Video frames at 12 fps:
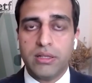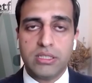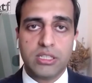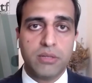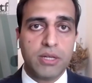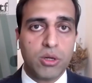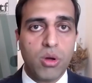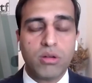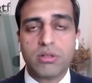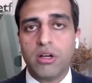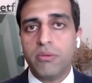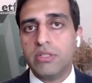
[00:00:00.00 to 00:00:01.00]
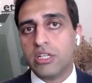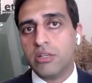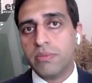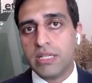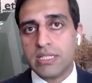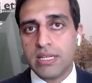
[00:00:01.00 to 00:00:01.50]
Is it going to be Qualcomm? Is it going to be
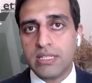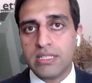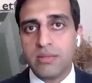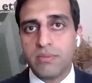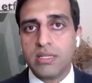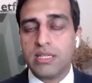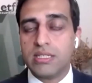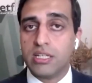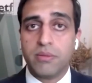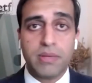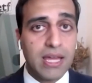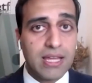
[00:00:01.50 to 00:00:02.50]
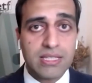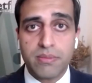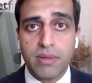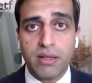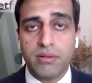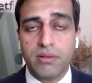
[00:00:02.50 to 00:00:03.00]
TSMC? Is it going to be
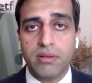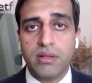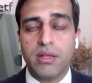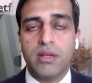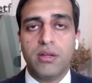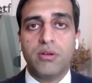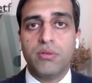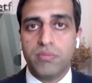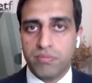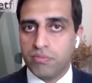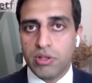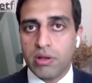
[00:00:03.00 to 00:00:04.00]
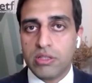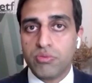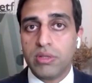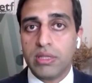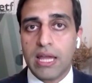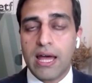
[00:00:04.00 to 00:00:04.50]
ASML? You know, it's really
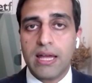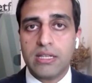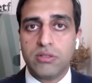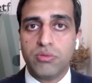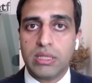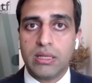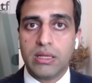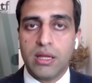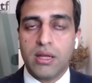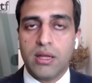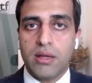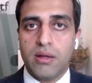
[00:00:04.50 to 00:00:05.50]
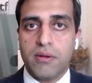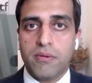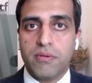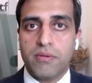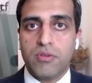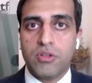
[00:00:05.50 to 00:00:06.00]
hard to really
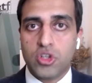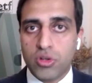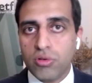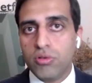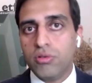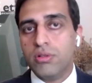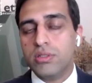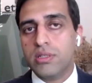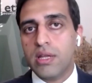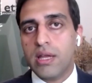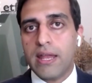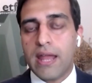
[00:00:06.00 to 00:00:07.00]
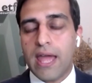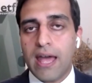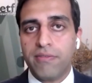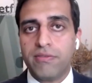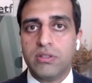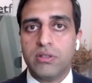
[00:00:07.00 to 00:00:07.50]
choose and
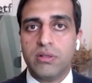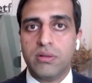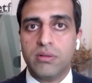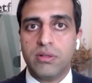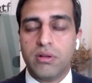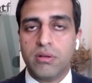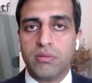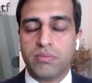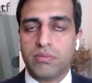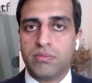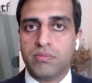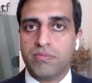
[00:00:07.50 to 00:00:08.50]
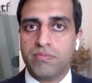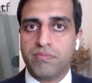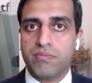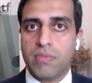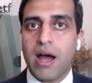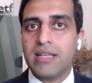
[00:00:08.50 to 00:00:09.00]
have to, you know,
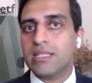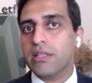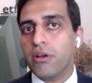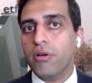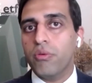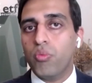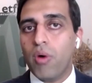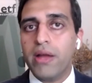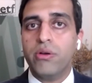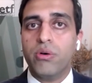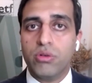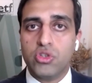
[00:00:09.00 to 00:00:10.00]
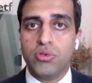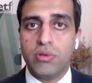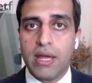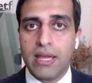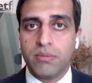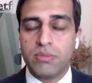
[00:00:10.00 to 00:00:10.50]
isolate on one or two
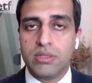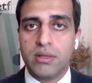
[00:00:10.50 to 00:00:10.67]
names.